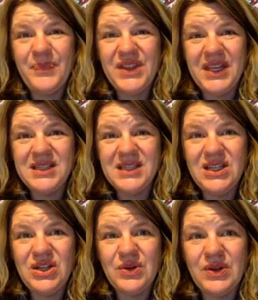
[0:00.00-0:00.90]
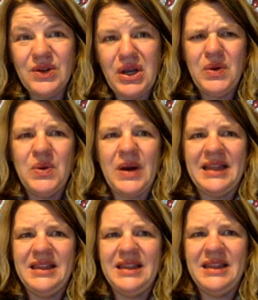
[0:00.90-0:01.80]
things that you're like, ooh, I
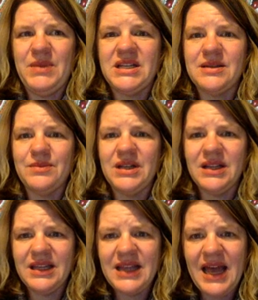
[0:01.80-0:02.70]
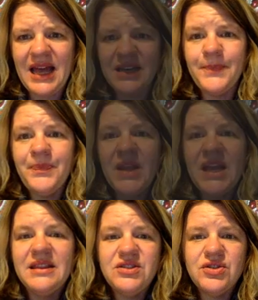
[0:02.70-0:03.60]
think I could make something like that.
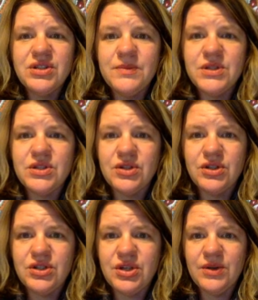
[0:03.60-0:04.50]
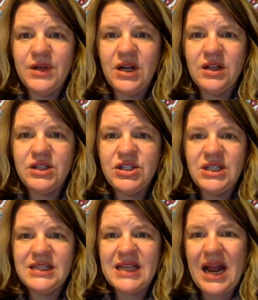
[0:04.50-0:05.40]
These are some search
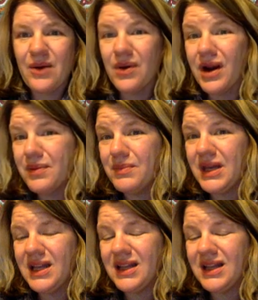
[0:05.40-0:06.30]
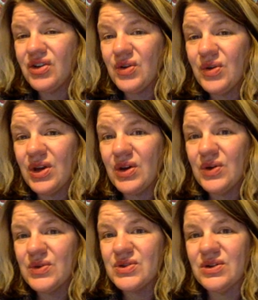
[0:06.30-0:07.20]
terminologies that I recommend that you
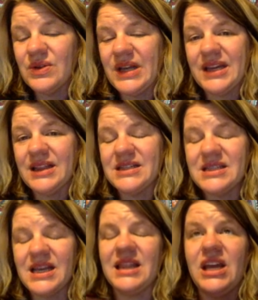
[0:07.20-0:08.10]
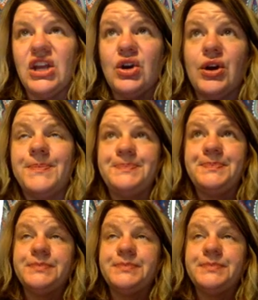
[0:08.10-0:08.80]
use. So like, let's say that you